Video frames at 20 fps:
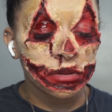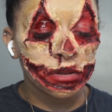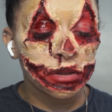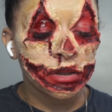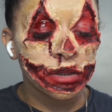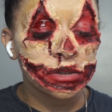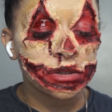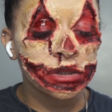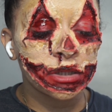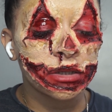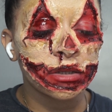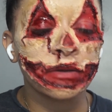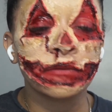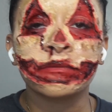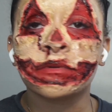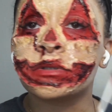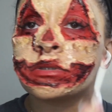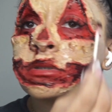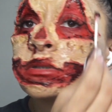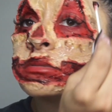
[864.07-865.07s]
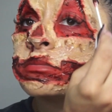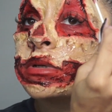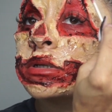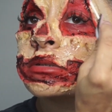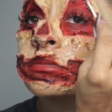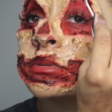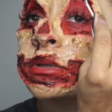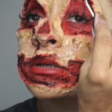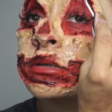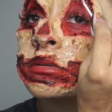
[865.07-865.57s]
I shouldn't love this much,
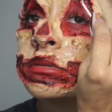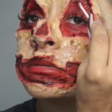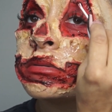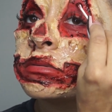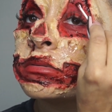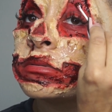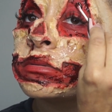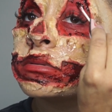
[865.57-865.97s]
but I do.